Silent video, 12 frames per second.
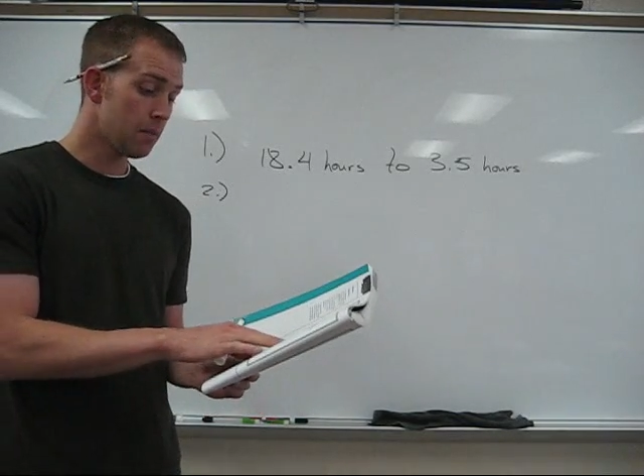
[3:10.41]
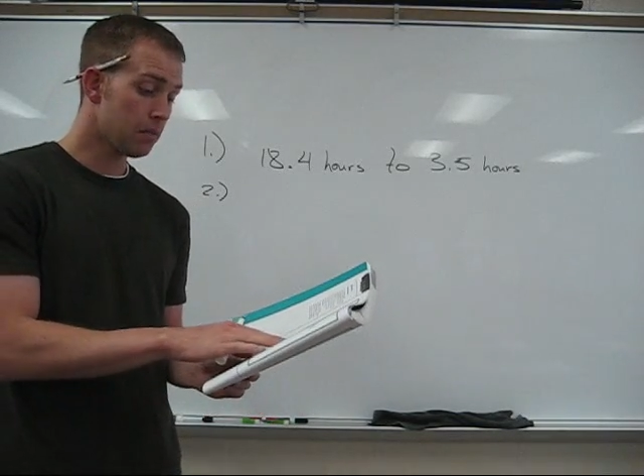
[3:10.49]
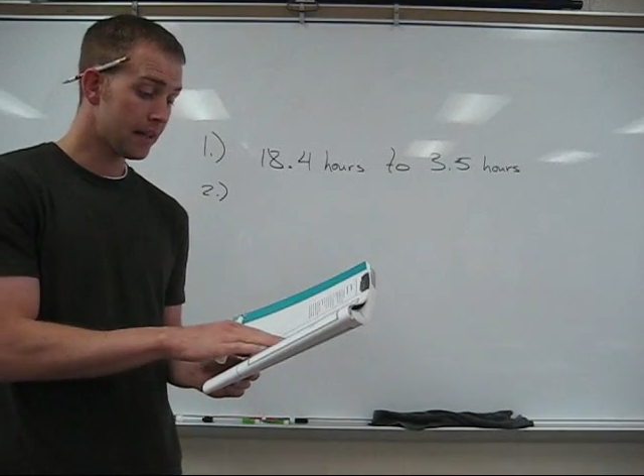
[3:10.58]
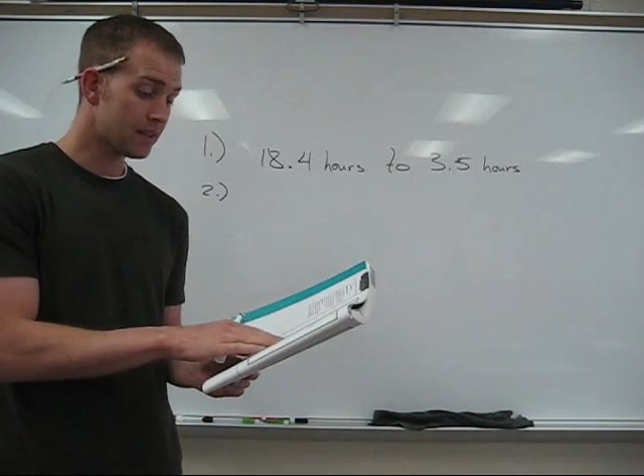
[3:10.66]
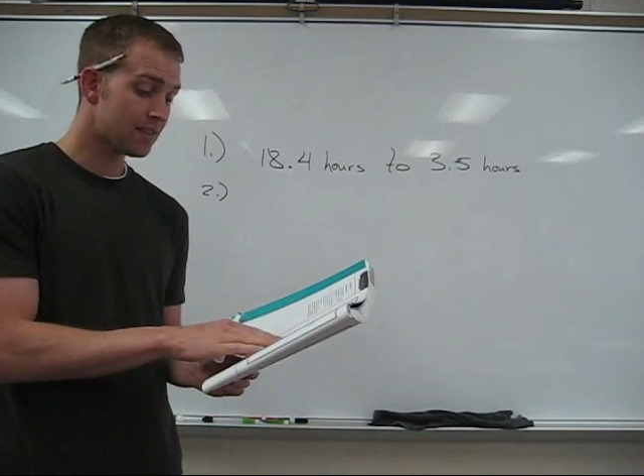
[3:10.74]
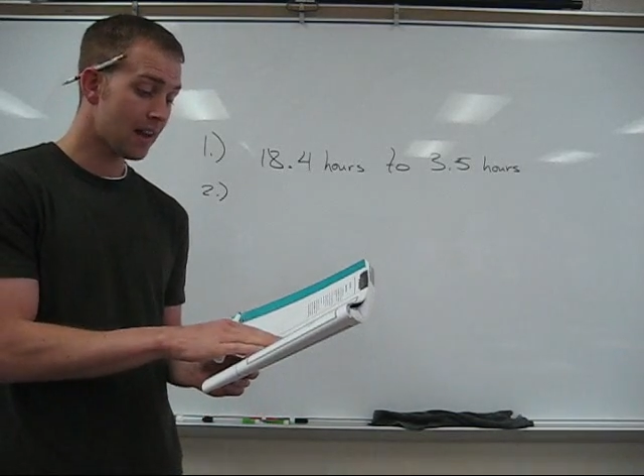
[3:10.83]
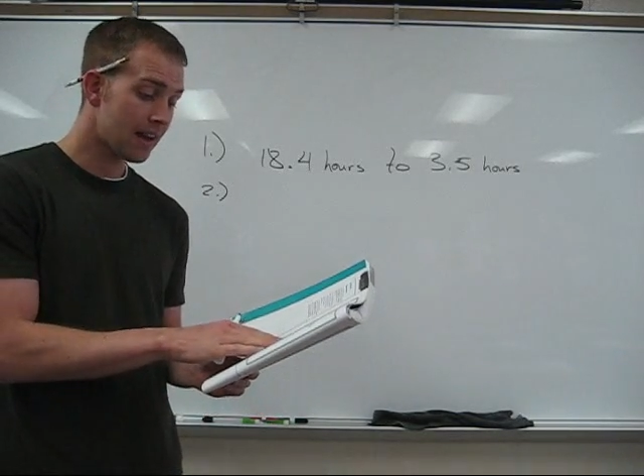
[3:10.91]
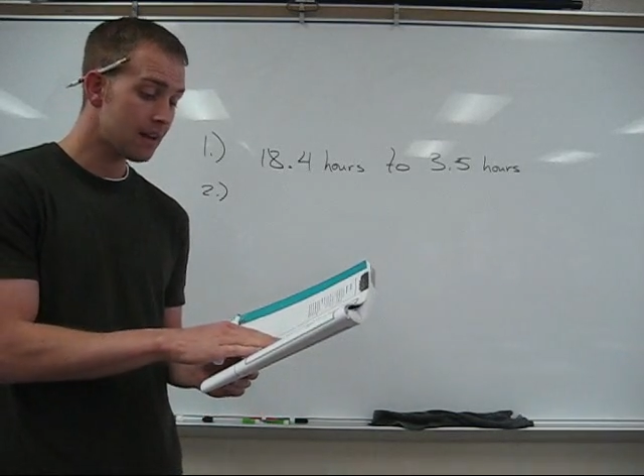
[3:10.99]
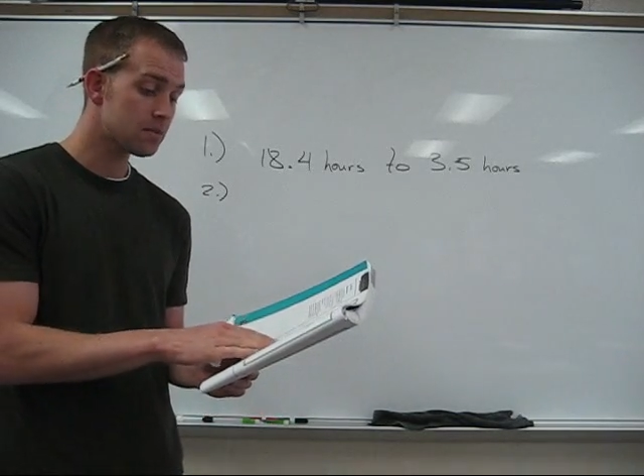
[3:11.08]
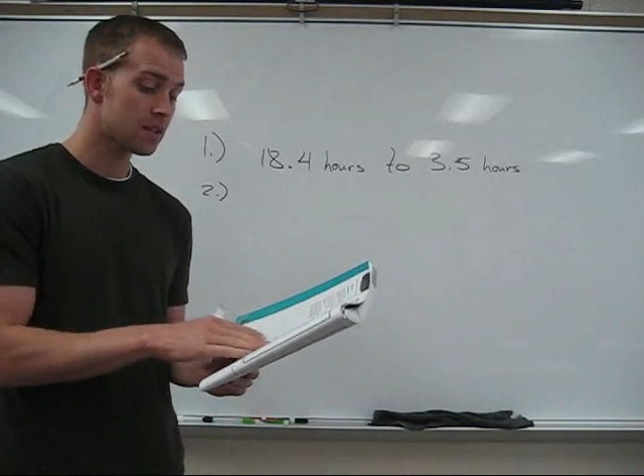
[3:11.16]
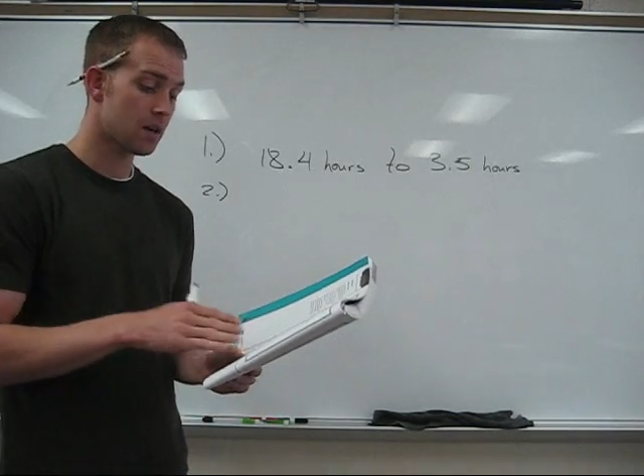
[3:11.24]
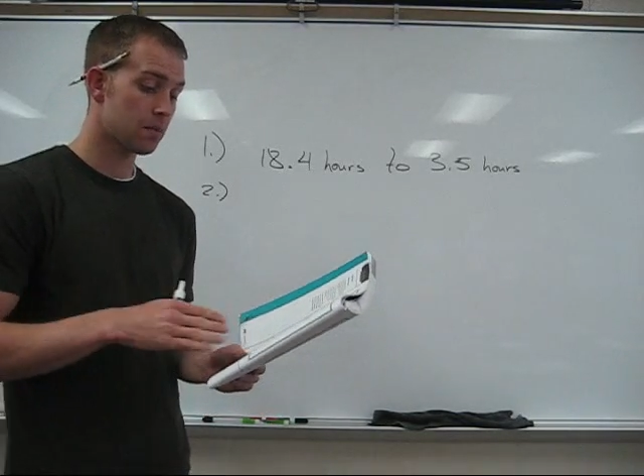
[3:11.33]
Blank
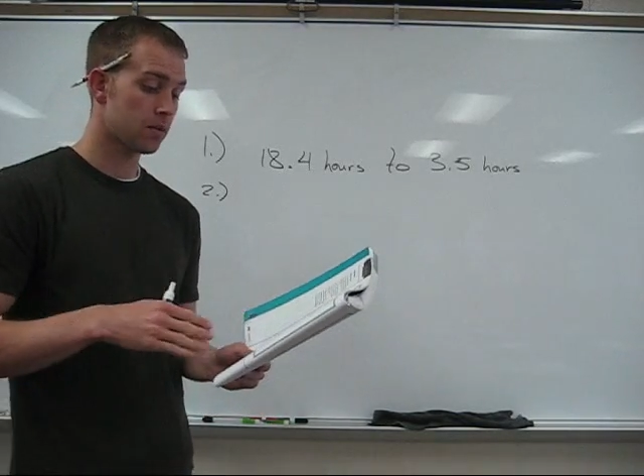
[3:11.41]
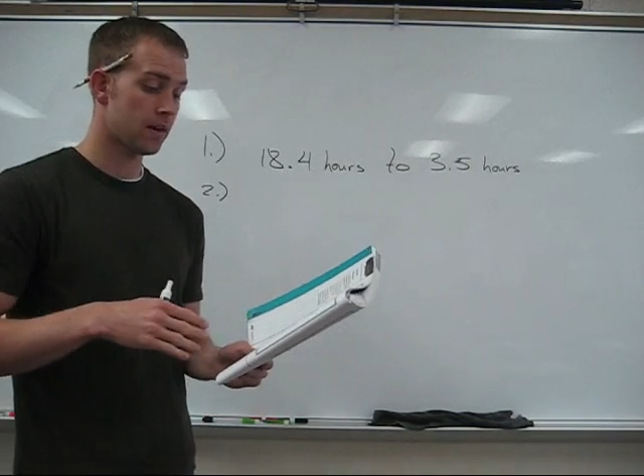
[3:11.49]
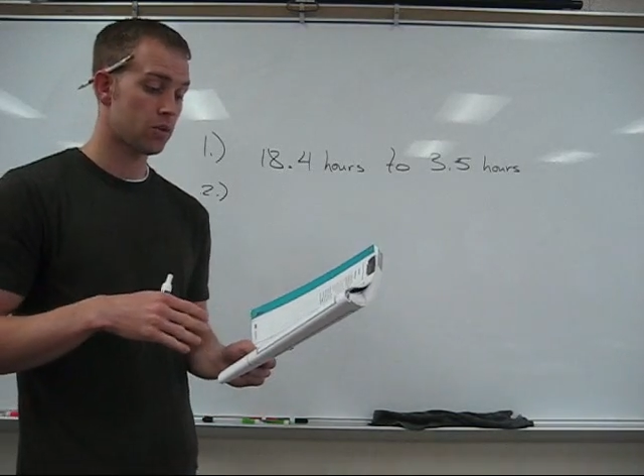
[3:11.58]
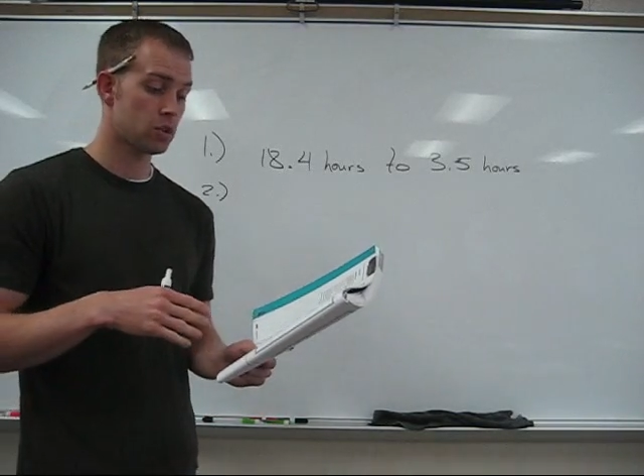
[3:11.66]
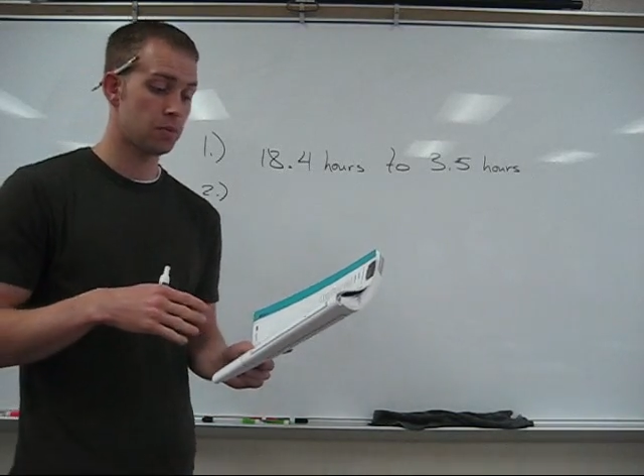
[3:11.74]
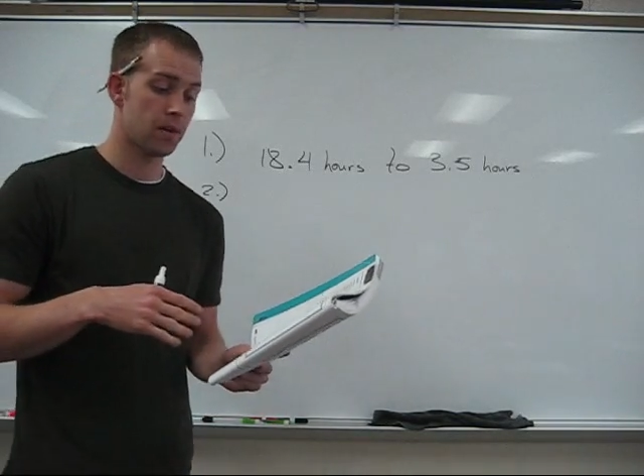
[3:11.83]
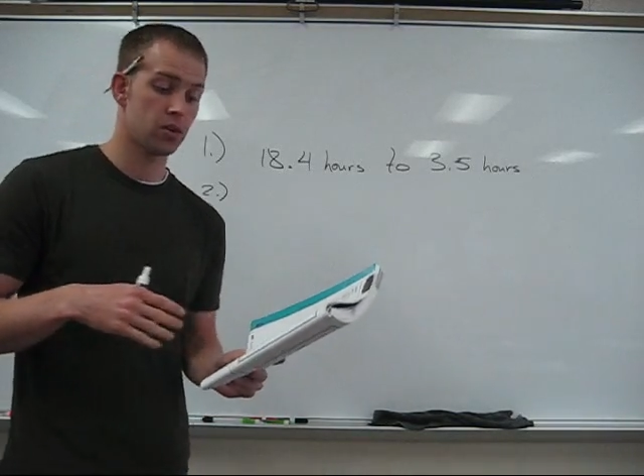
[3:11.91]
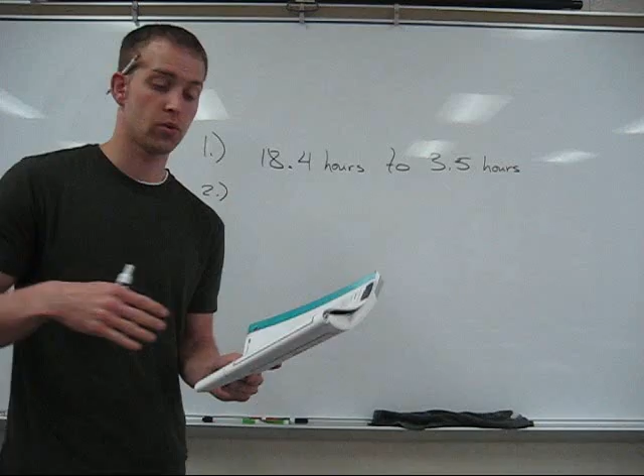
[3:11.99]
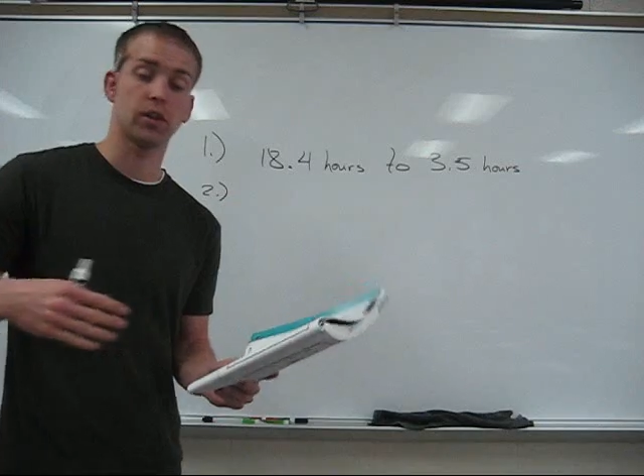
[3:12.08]
times the number of hours spent